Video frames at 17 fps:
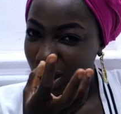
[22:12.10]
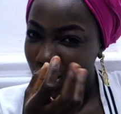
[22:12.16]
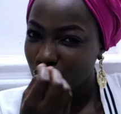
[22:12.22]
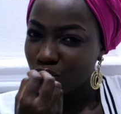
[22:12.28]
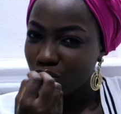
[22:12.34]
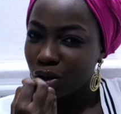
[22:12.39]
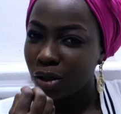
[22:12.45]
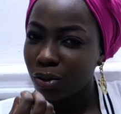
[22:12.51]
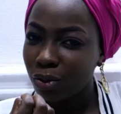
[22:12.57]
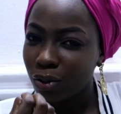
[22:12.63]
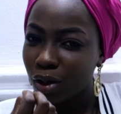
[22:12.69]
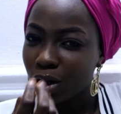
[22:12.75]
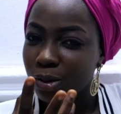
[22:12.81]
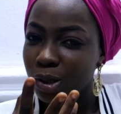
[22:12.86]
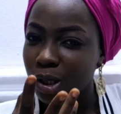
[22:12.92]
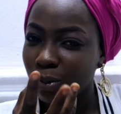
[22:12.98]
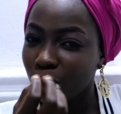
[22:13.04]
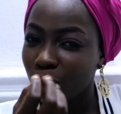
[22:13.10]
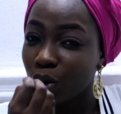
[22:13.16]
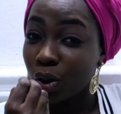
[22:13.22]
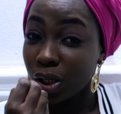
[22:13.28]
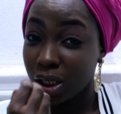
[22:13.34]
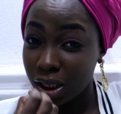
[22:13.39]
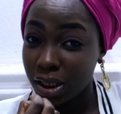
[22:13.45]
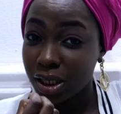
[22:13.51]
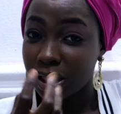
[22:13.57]
struggle of some
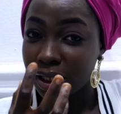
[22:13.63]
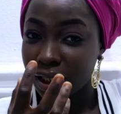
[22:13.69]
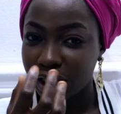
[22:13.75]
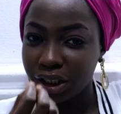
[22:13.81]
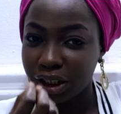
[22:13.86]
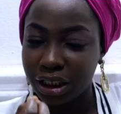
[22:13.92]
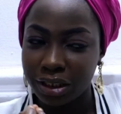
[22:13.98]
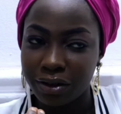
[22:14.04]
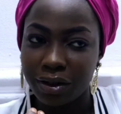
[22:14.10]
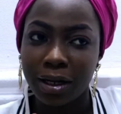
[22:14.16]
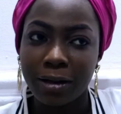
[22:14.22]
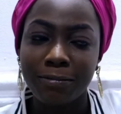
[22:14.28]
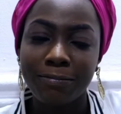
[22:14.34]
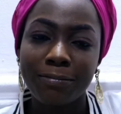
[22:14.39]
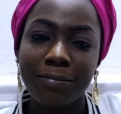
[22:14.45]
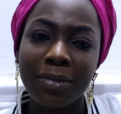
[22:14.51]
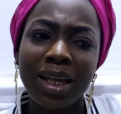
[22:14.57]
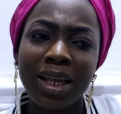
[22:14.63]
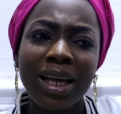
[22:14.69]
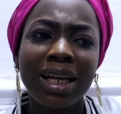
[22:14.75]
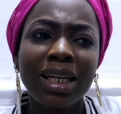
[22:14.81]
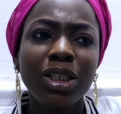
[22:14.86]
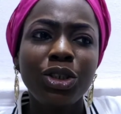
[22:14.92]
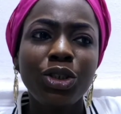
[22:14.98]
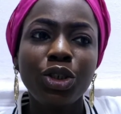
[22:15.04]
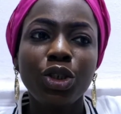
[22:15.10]
courses in Nigeria.
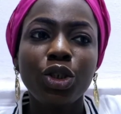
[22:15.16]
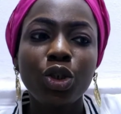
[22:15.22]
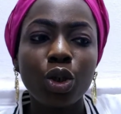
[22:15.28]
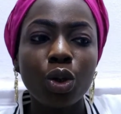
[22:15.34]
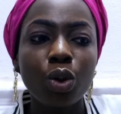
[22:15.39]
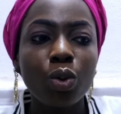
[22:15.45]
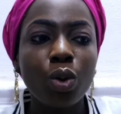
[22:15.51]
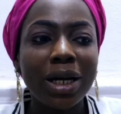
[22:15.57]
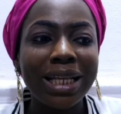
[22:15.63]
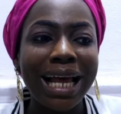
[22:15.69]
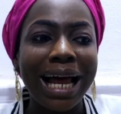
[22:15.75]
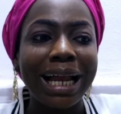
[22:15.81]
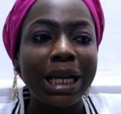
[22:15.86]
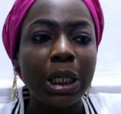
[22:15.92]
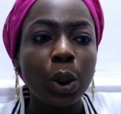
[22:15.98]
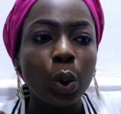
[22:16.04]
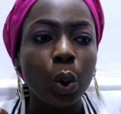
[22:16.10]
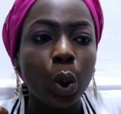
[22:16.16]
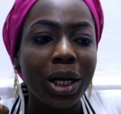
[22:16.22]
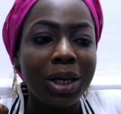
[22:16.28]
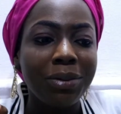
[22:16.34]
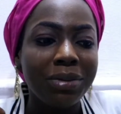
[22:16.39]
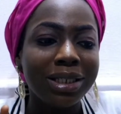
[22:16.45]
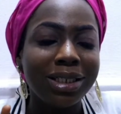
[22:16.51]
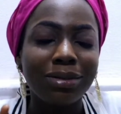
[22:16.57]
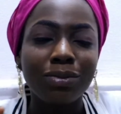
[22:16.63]
Do you know what annoys
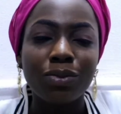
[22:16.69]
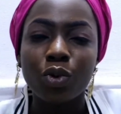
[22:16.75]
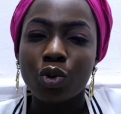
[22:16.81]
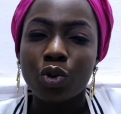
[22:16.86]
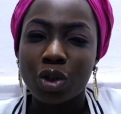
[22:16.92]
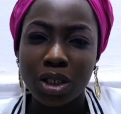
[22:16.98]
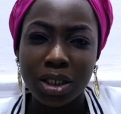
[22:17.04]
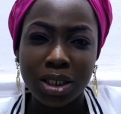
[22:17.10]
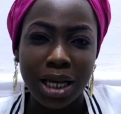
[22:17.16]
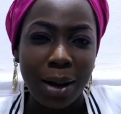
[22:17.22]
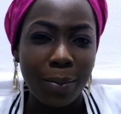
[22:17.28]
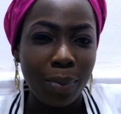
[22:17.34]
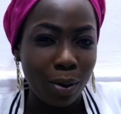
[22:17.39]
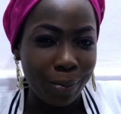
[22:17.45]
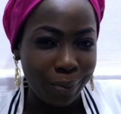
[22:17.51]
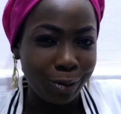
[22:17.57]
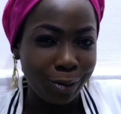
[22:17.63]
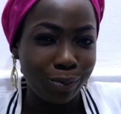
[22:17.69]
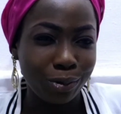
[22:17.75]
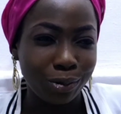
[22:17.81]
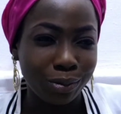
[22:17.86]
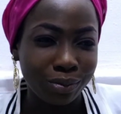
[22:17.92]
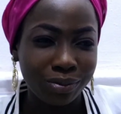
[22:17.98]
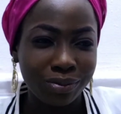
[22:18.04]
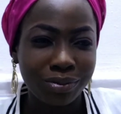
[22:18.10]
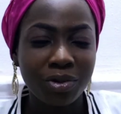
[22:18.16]
me the most about
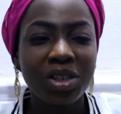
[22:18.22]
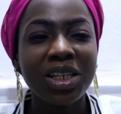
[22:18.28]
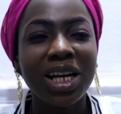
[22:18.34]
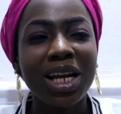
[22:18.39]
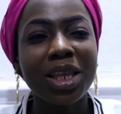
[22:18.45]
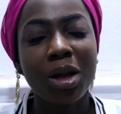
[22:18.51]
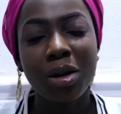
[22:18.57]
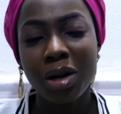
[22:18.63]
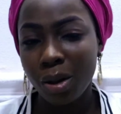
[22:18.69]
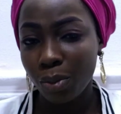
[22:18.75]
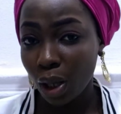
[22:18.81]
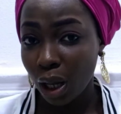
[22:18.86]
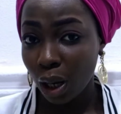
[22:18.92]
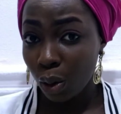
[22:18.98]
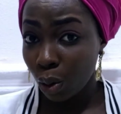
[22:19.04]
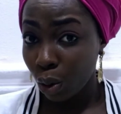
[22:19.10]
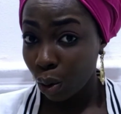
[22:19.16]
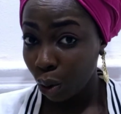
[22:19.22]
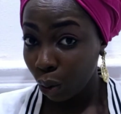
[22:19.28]
people? When I tell them that,